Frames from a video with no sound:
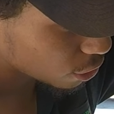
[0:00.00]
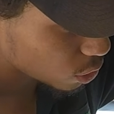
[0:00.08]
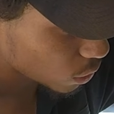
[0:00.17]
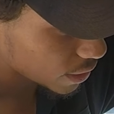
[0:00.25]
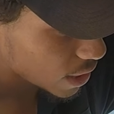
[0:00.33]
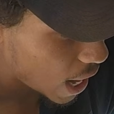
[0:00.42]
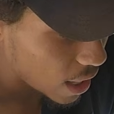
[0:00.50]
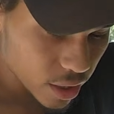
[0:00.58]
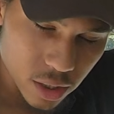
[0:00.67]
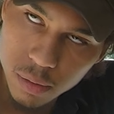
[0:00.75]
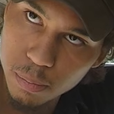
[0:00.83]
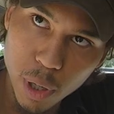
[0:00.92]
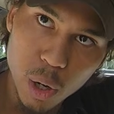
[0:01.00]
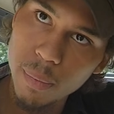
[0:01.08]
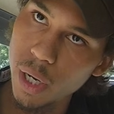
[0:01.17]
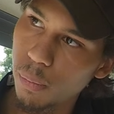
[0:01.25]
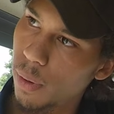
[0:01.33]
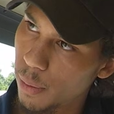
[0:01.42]
to acknowledge, boom,
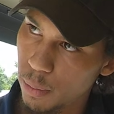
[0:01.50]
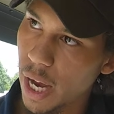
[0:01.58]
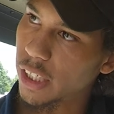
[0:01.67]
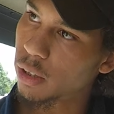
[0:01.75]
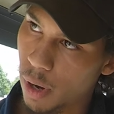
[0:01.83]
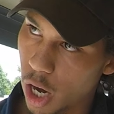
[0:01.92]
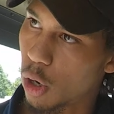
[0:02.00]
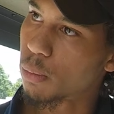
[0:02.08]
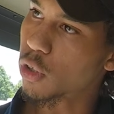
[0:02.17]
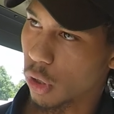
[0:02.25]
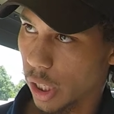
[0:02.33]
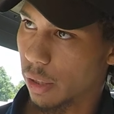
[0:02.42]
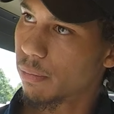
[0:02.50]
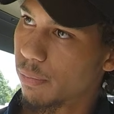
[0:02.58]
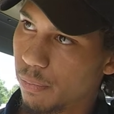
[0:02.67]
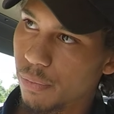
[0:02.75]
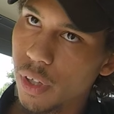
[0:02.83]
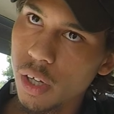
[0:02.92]
it'll bring me back to my home screen.
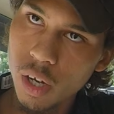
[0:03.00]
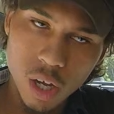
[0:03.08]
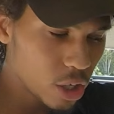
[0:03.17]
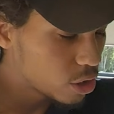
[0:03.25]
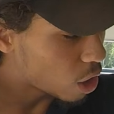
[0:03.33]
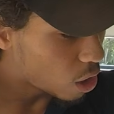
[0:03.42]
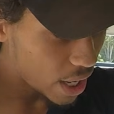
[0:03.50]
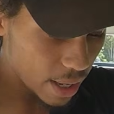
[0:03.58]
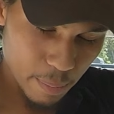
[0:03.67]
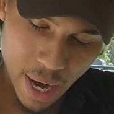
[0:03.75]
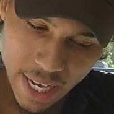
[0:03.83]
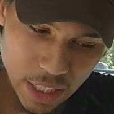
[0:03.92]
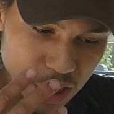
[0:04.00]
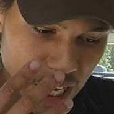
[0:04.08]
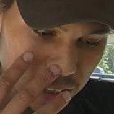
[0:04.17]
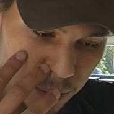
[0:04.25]
So if by any chance,